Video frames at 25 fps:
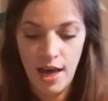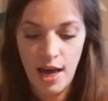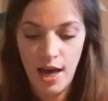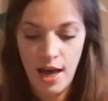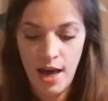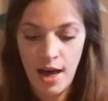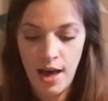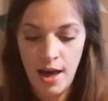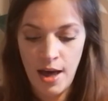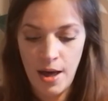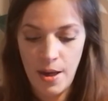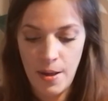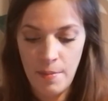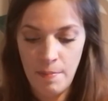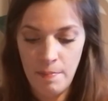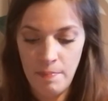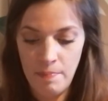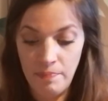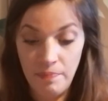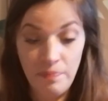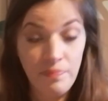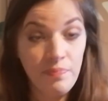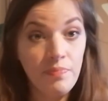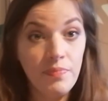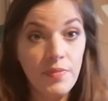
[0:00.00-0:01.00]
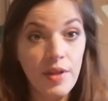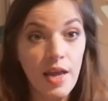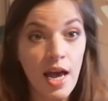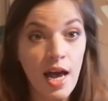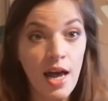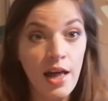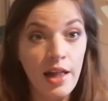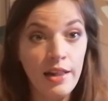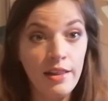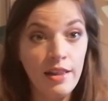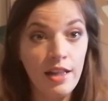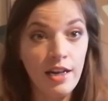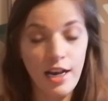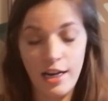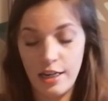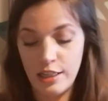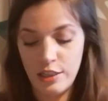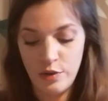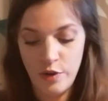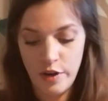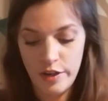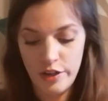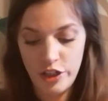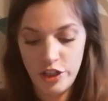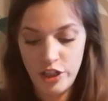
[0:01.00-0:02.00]
Um, and the
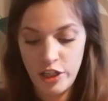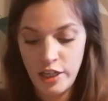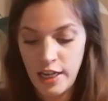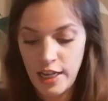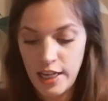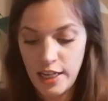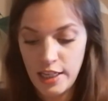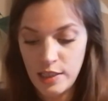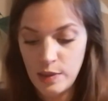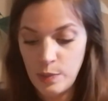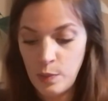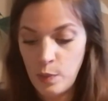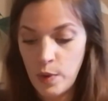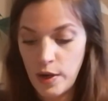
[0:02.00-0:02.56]
next question is,